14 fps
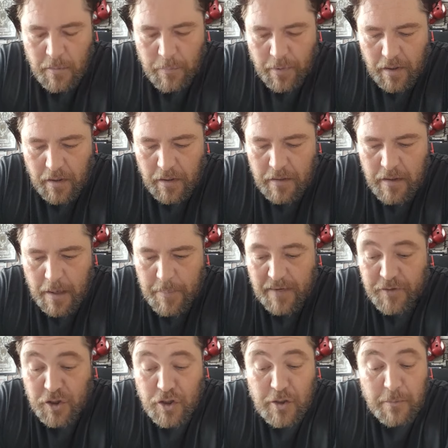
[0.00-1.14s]
But, I mean, I've
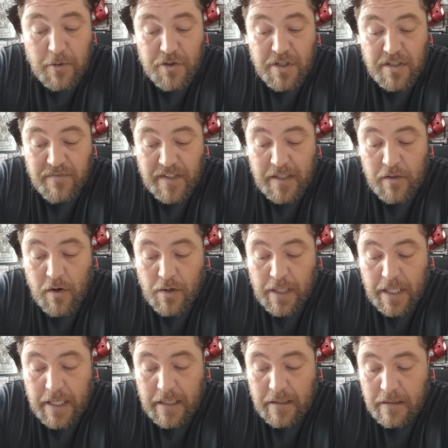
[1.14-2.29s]
just uploaded a video on
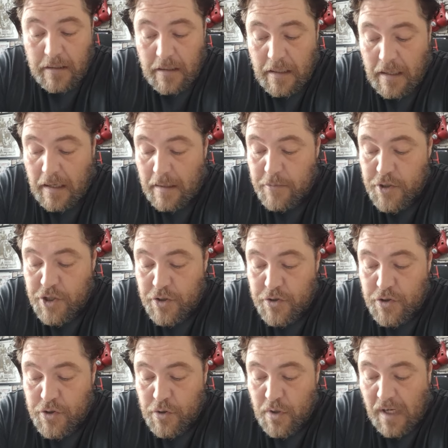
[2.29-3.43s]
here,
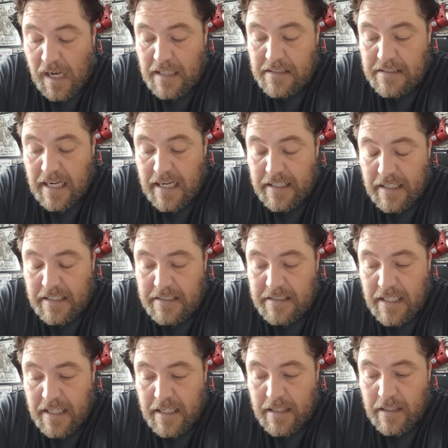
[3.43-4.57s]
Joe Calzaghe
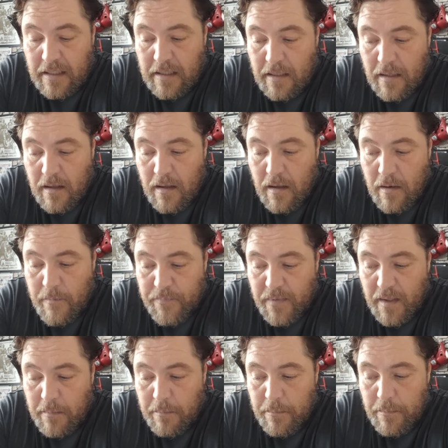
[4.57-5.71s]
saying
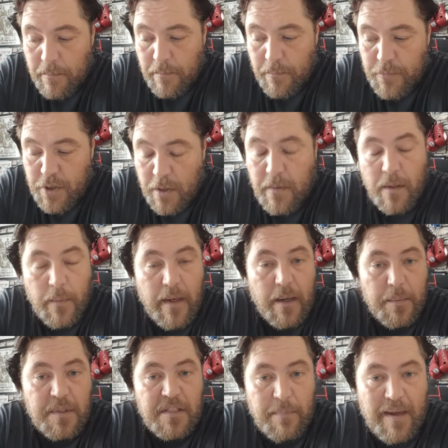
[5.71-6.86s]
Junior Witter
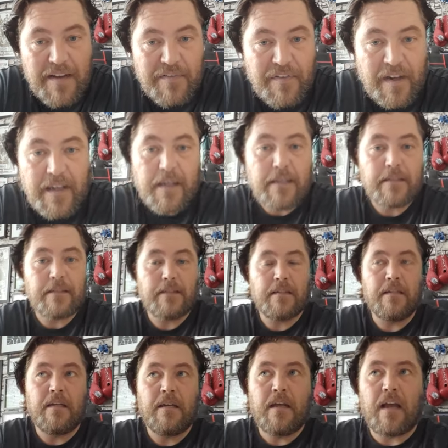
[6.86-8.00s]
was the better fighter.
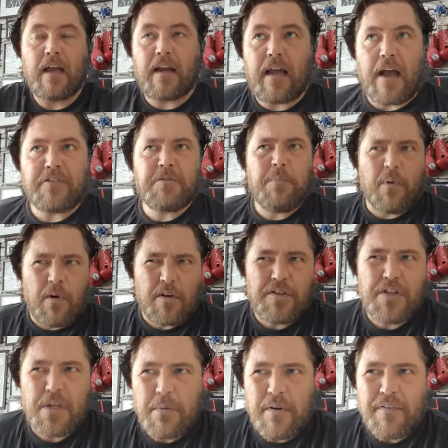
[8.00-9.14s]
And I've spoken
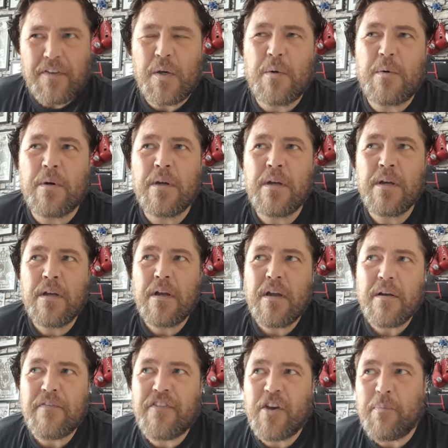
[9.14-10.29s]
to a few
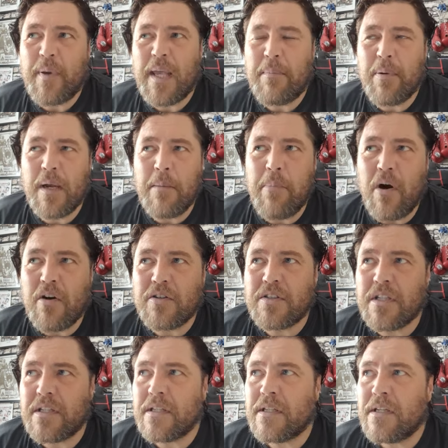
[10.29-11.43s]
people in
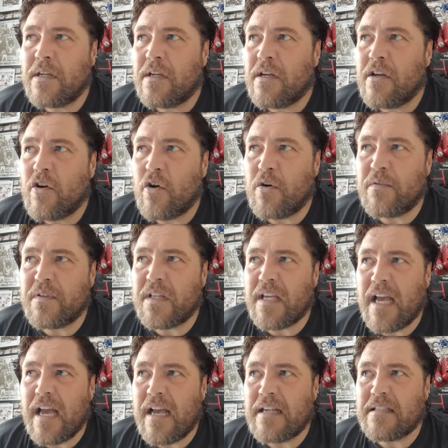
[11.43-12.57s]
boxing over the
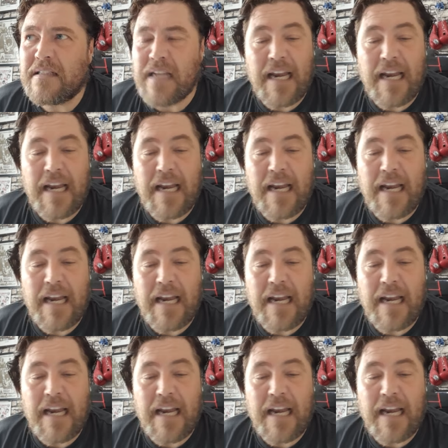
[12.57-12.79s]
years.